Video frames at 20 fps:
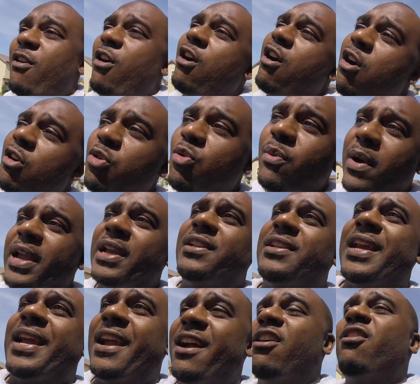all the way
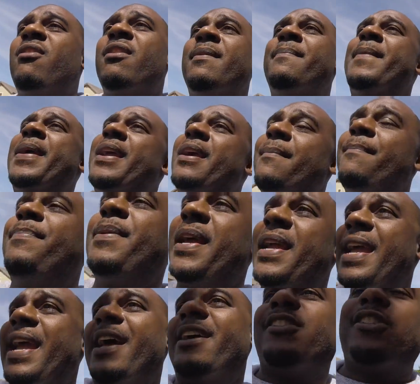down, make a
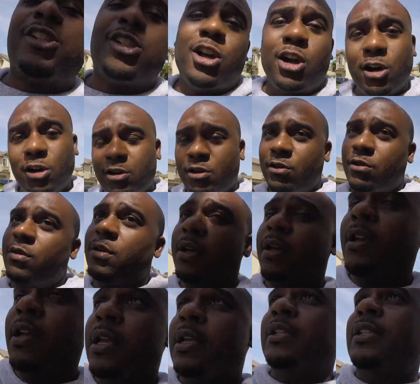big-ass circle
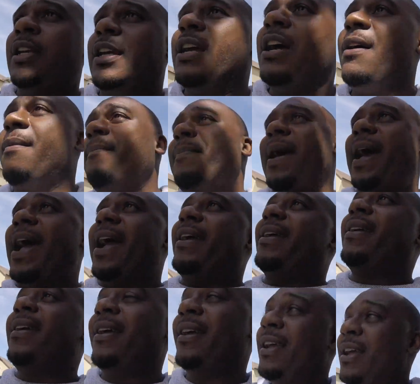to come back,
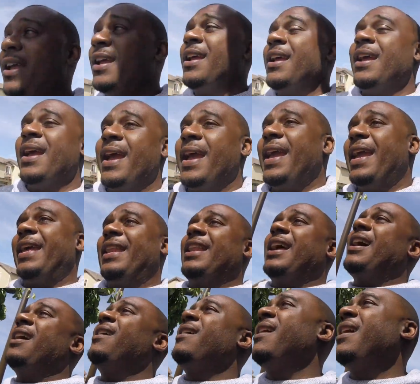and
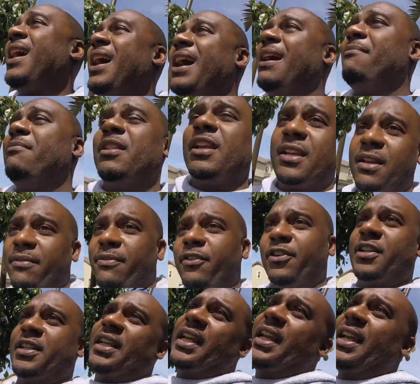I'm looking for
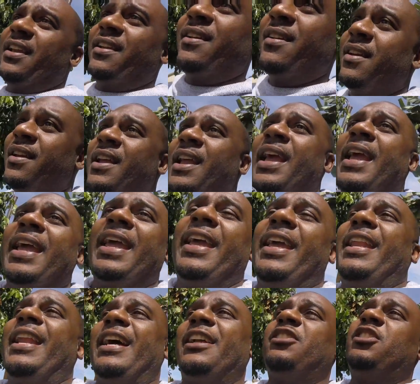D,
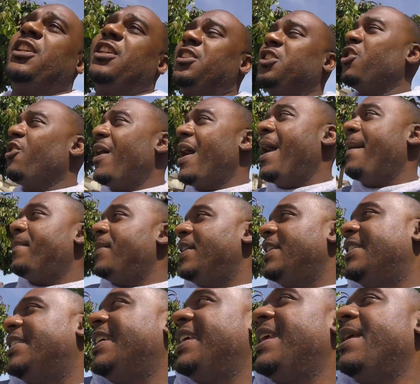and I just so happened to
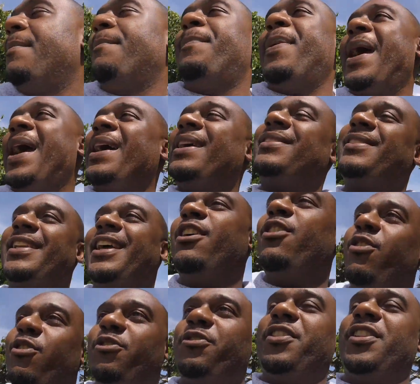see him passed
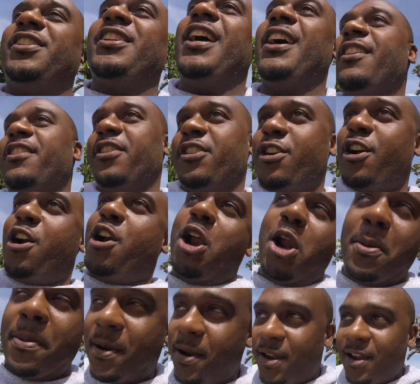out on the side of the curb.
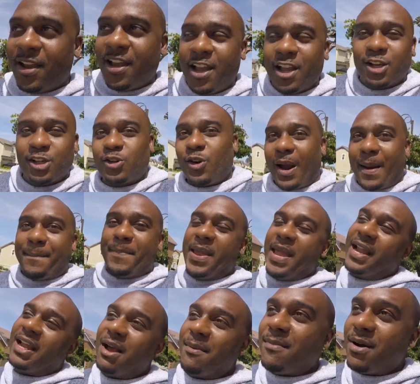So I
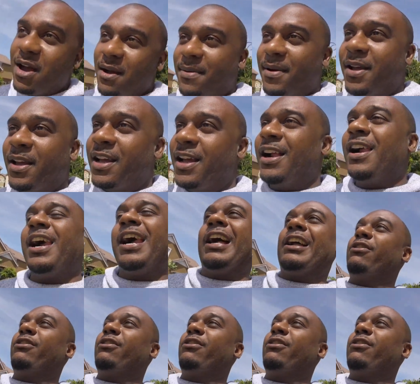pick him up, I